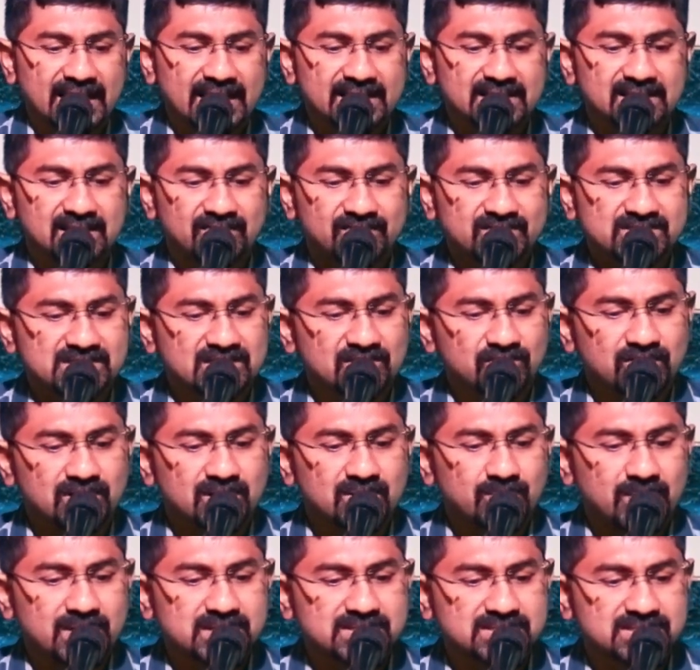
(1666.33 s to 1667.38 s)
And after
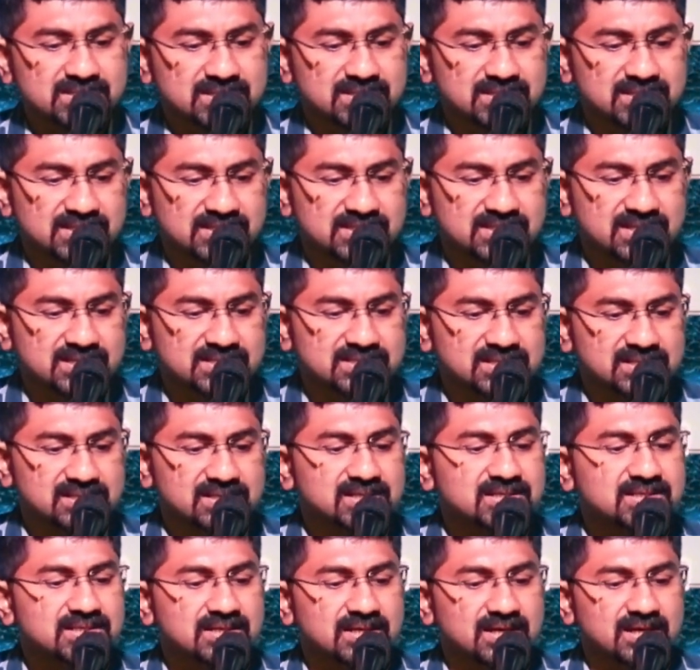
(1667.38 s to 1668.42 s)
several months, these
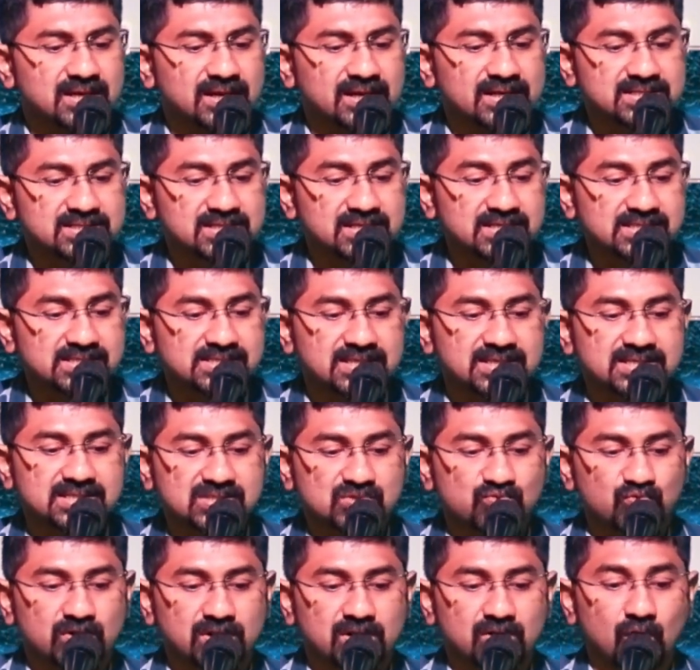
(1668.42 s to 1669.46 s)
Richard, uh,
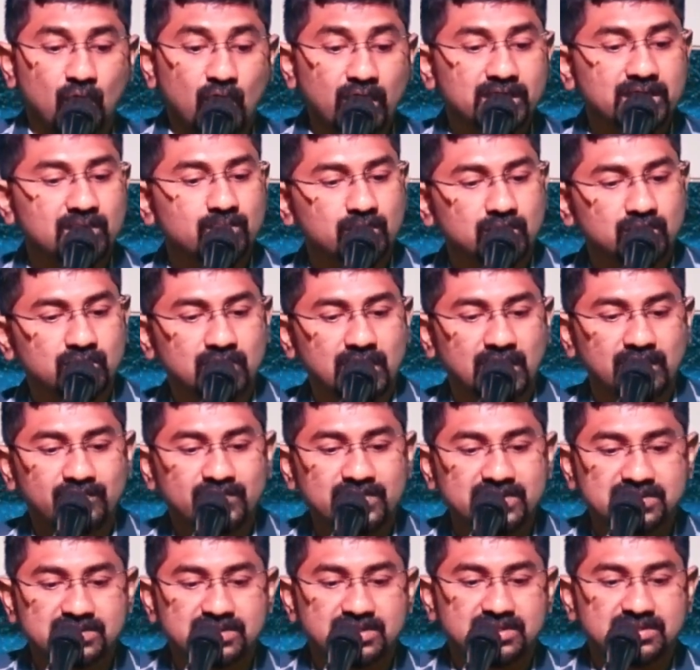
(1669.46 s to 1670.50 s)
Richardsons were not able to
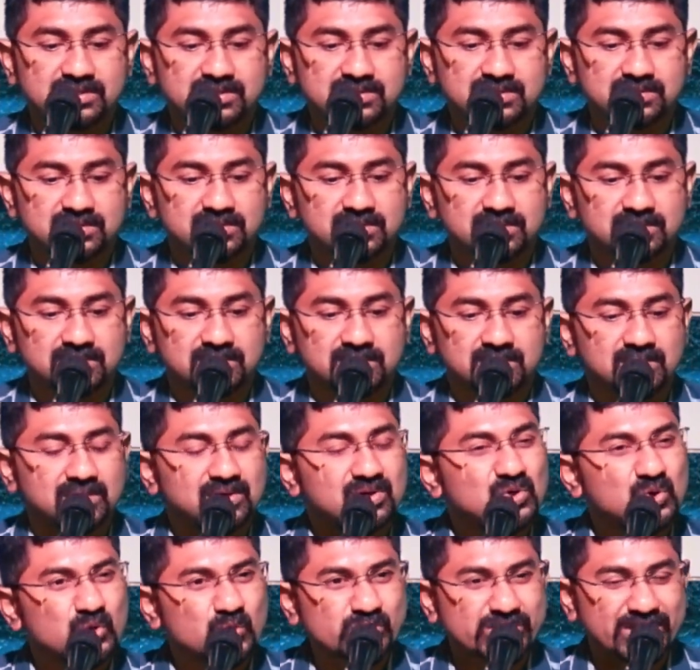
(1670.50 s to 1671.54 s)
convince these uh,
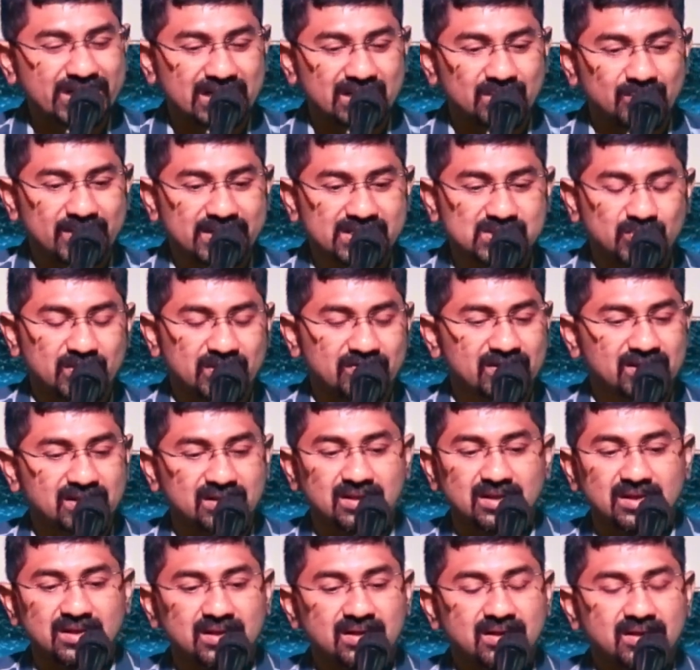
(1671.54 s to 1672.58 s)
two settlements
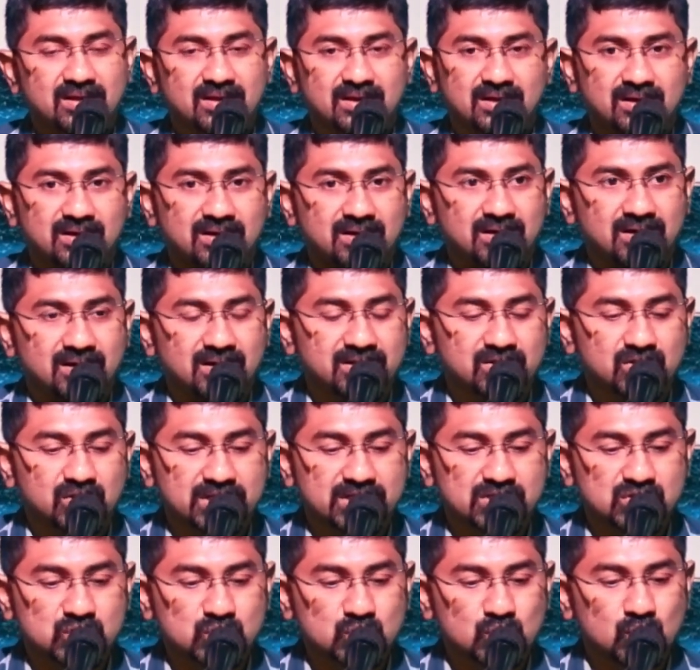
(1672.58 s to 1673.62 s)
between uh,
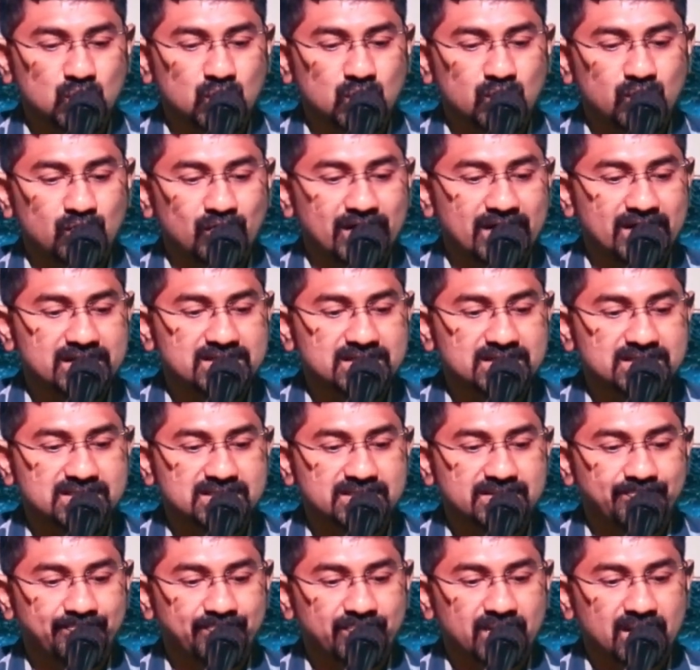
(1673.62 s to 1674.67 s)
these two
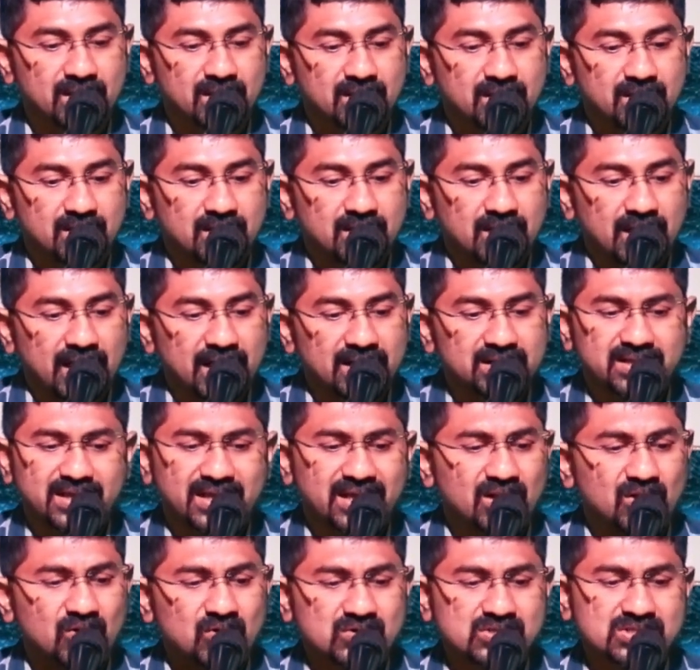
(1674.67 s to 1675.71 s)
villages. And
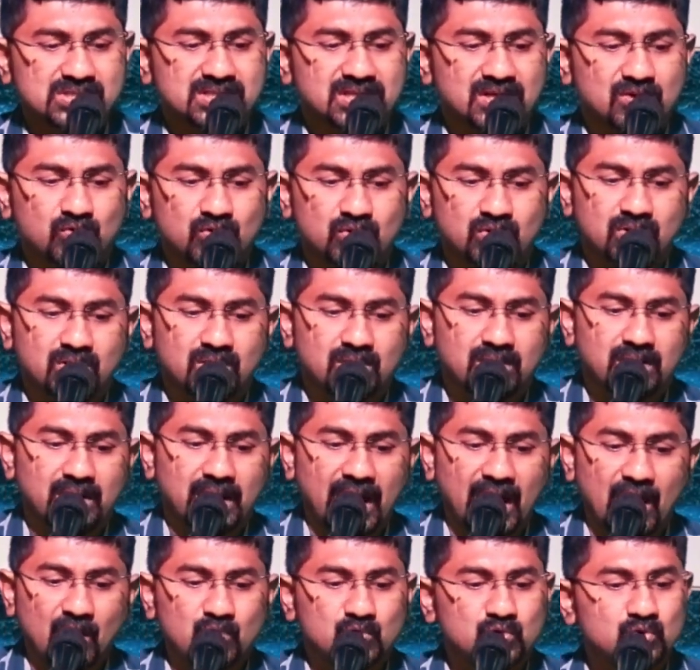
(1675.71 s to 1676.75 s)
they announced they would
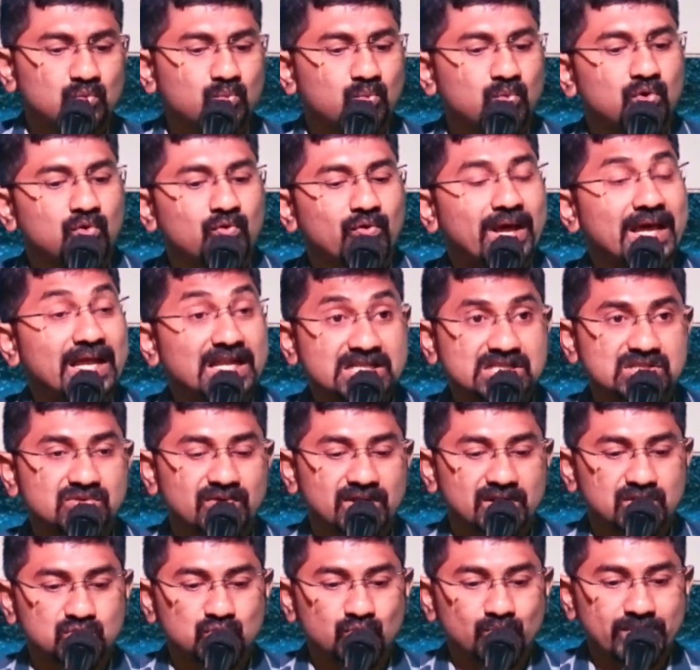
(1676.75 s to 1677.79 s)
have to move
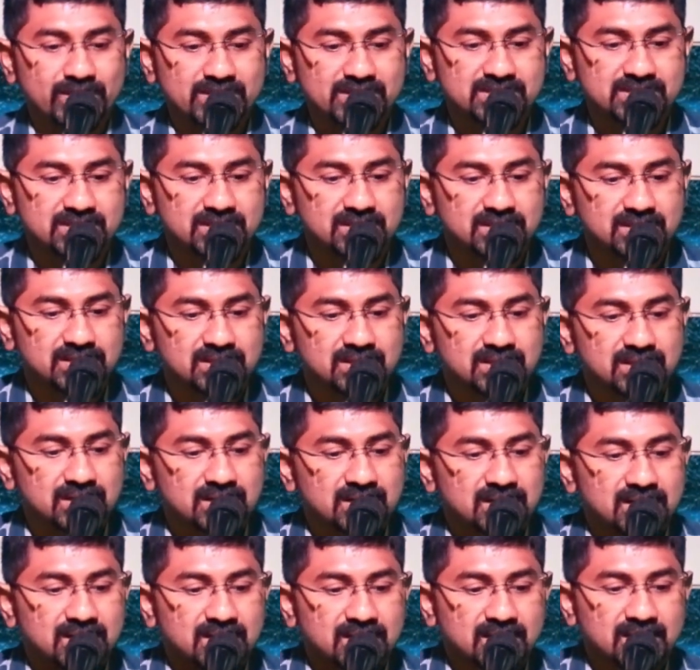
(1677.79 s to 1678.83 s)
elsewhere to minister.
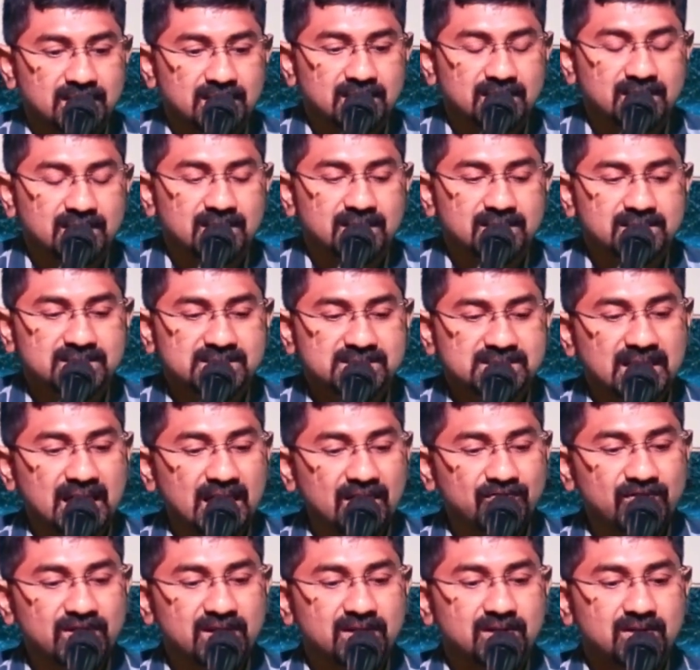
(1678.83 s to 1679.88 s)
Uh, the
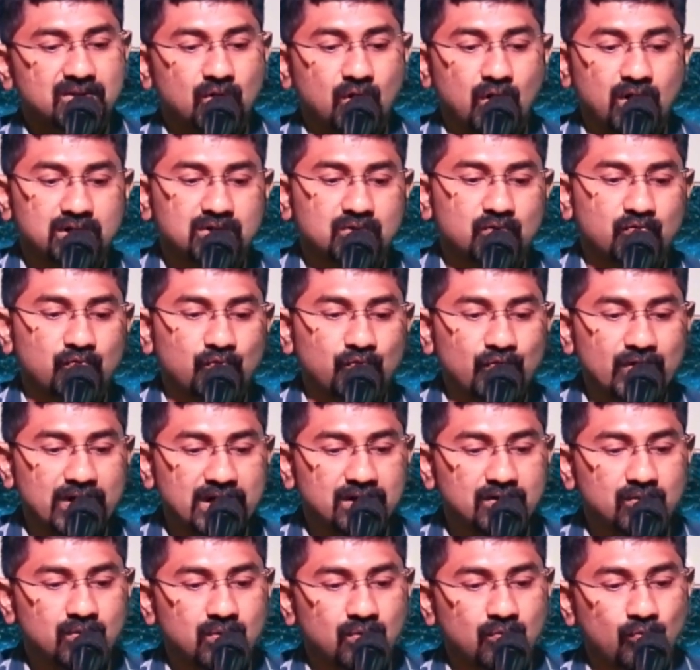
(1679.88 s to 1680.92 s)
Savi not
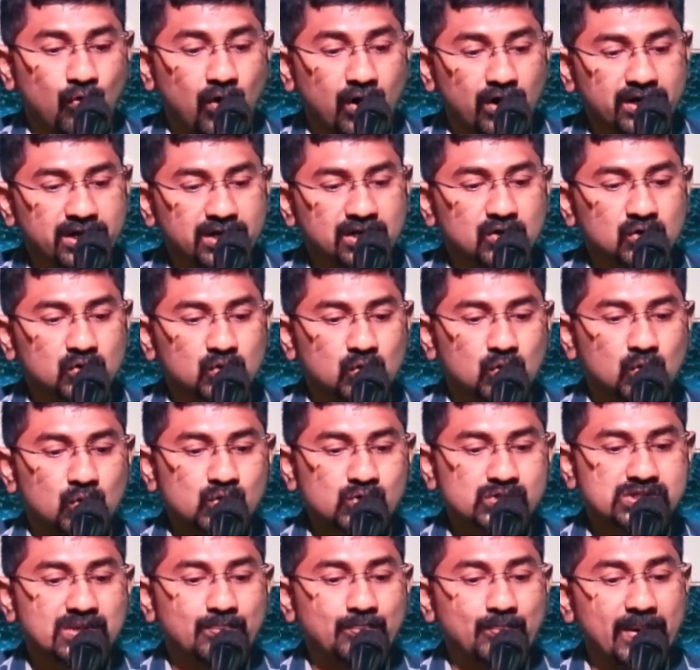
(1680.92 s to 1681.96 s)
will, uh, wanting to
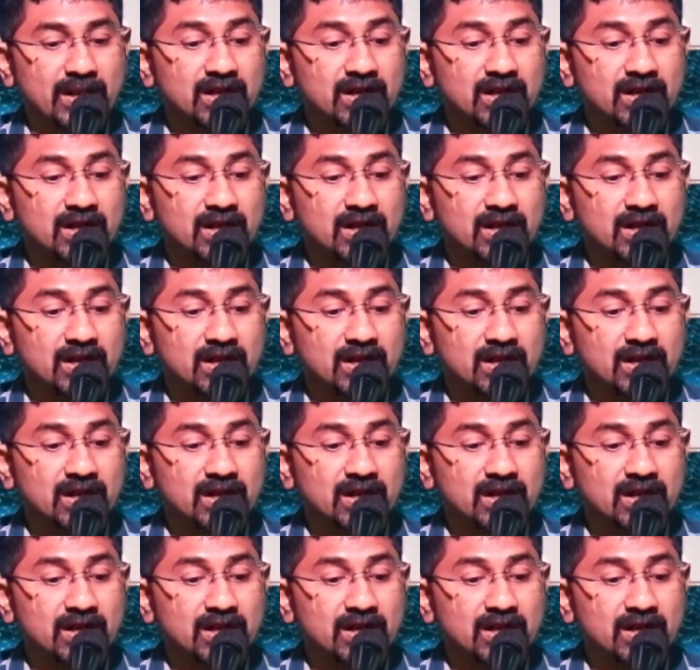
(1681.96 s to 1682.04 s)
lose the